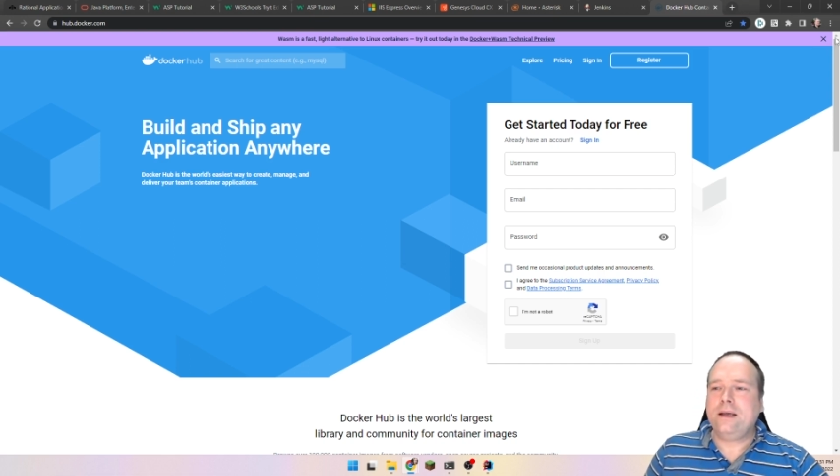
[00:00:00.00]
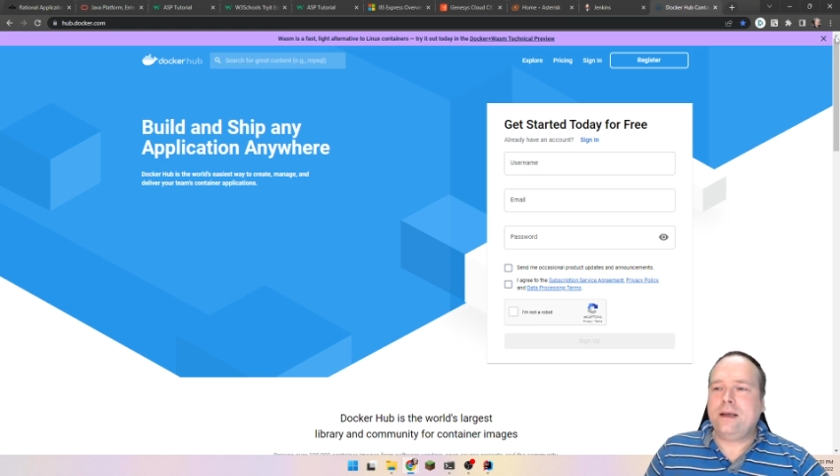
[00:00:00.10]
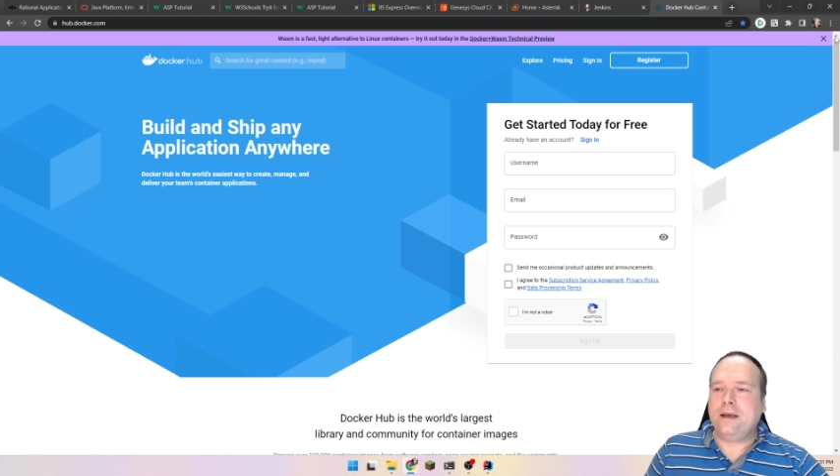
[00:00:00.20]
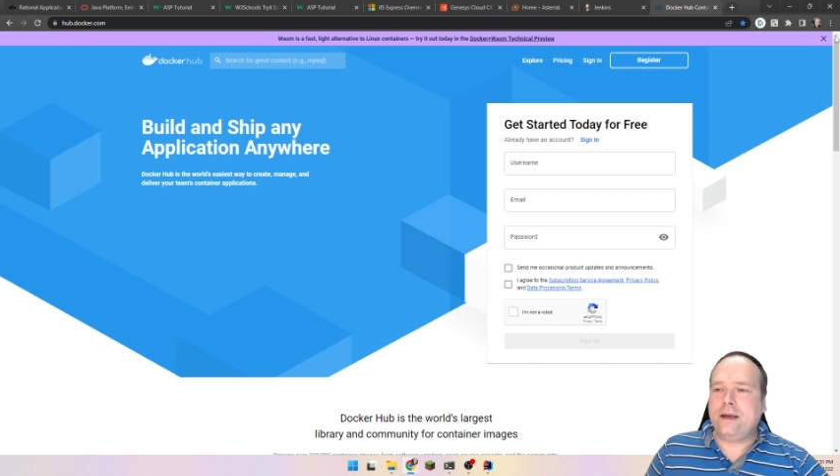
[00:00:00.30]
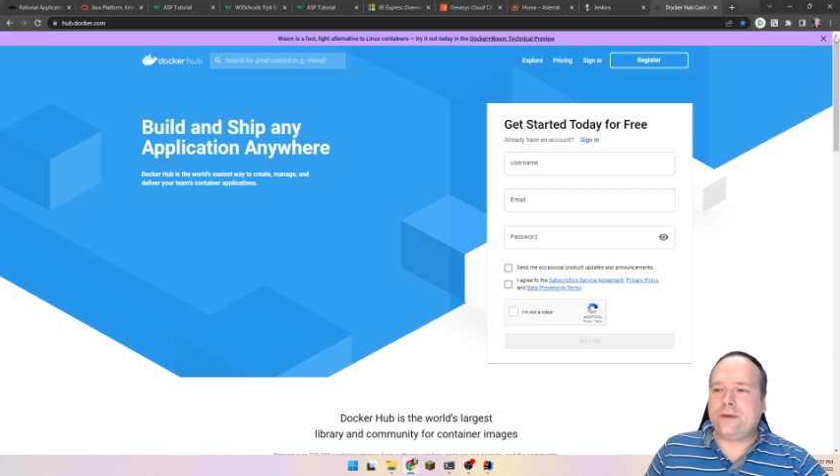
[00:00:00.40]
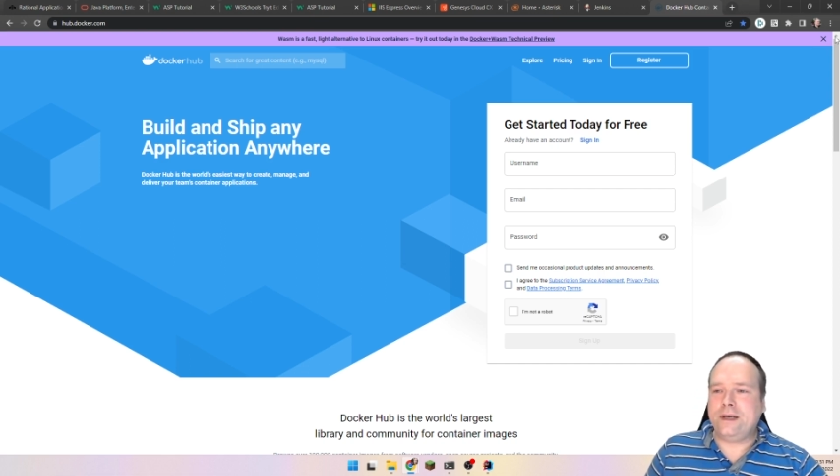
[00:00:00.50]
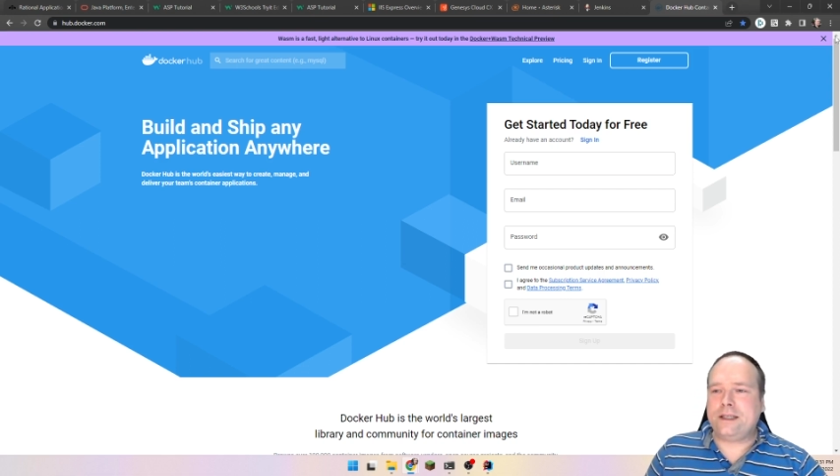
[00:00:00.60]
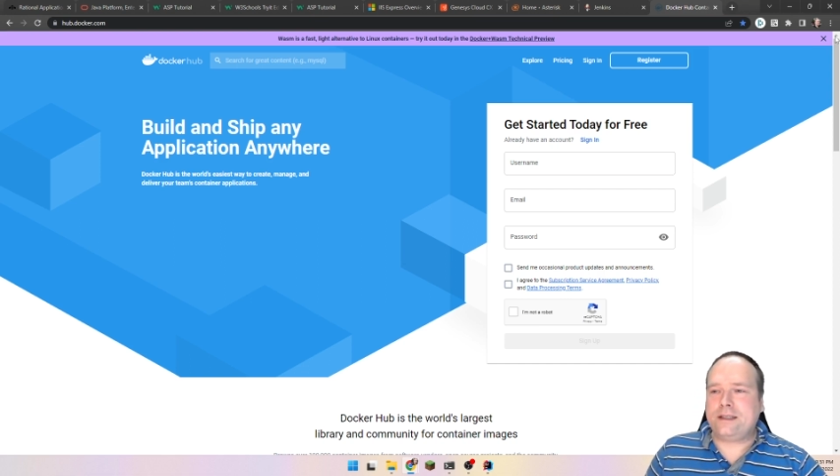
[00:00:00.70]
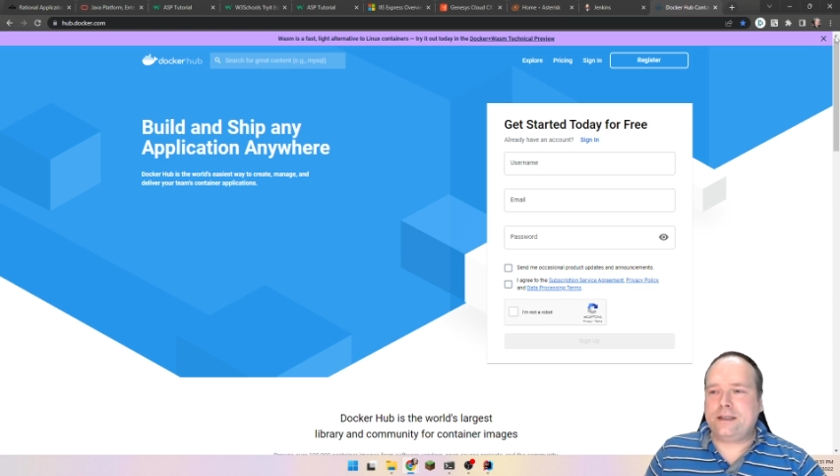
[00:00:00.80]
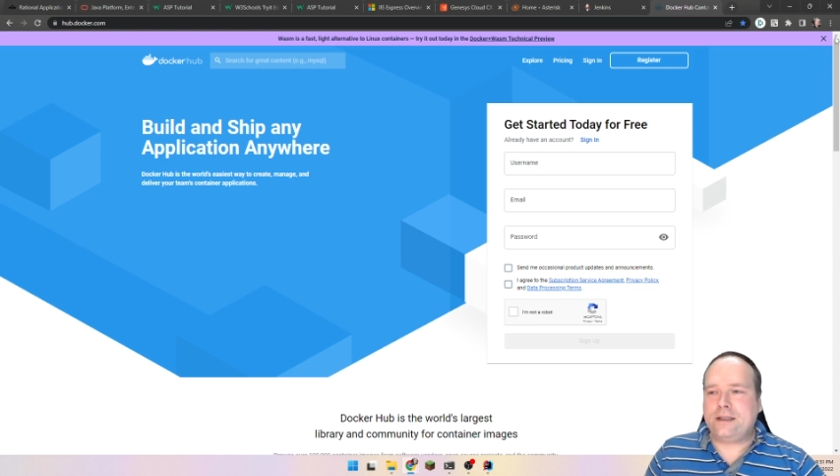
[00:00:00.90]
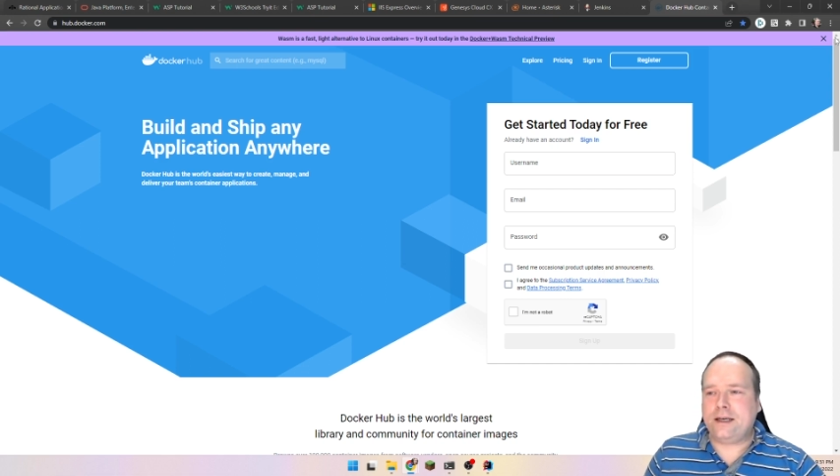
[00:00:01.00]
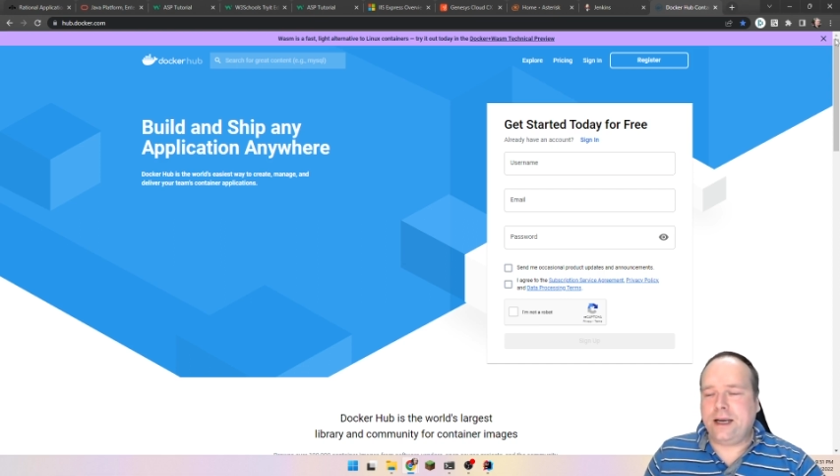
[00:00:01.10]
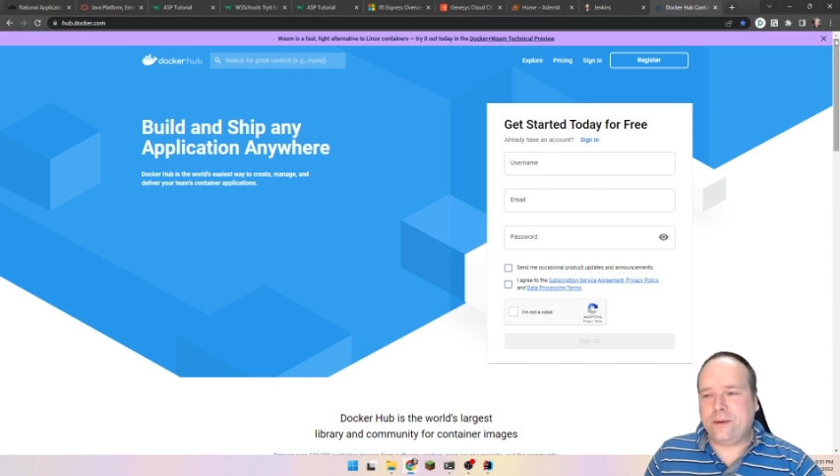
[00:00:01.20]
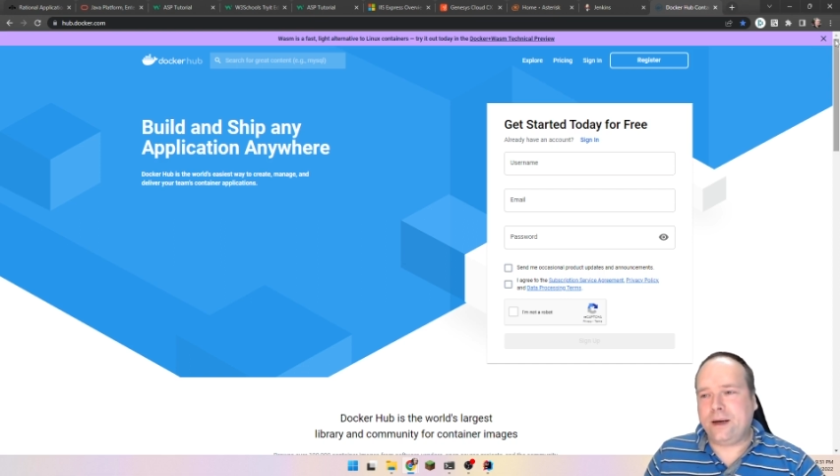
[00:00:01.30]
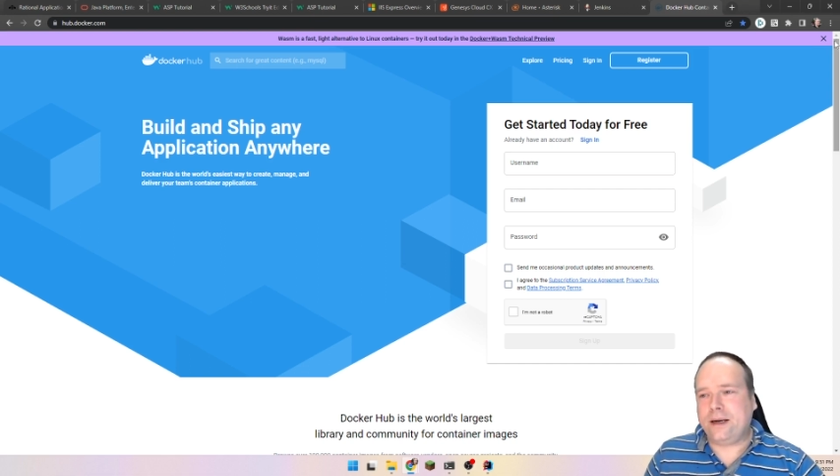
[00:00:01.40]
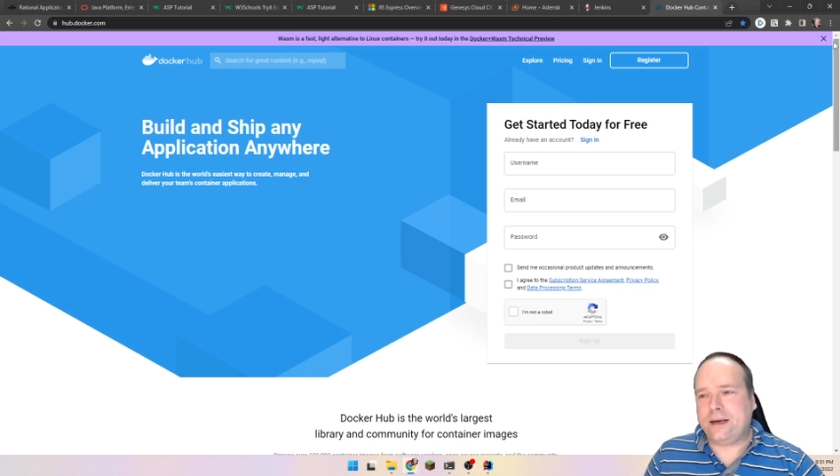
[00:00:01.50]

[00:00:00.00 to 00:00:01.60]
increase anyway,